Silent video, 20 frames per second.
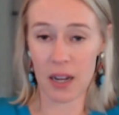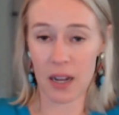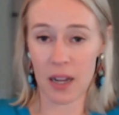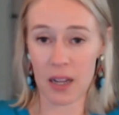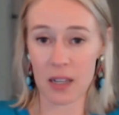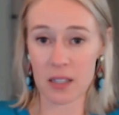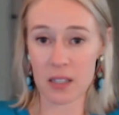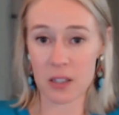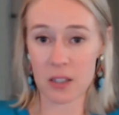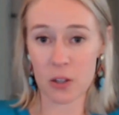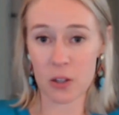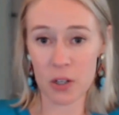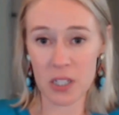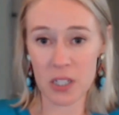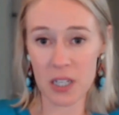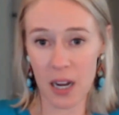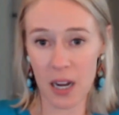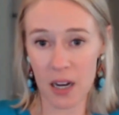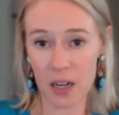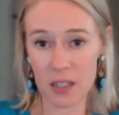has
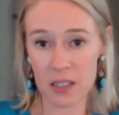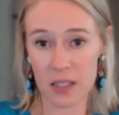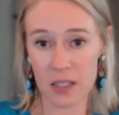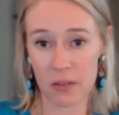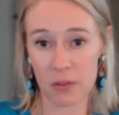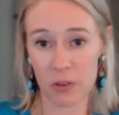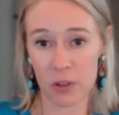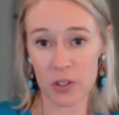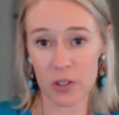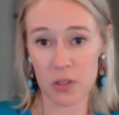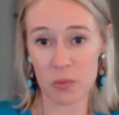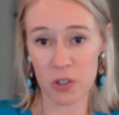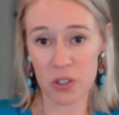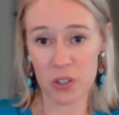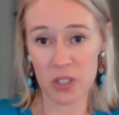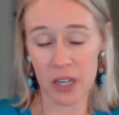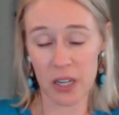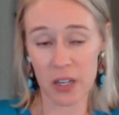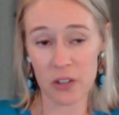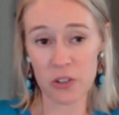looked at because they've looked
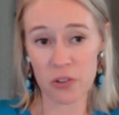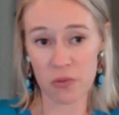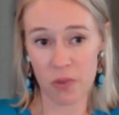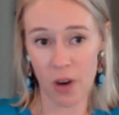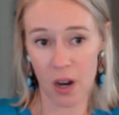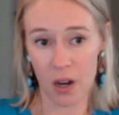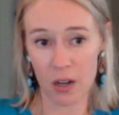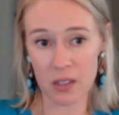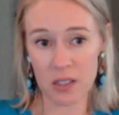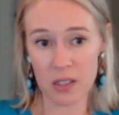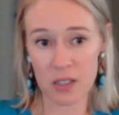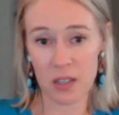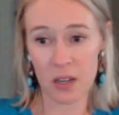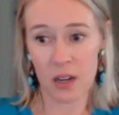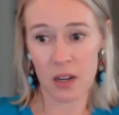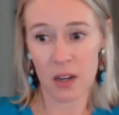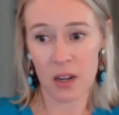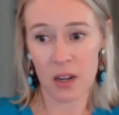mostly at drugs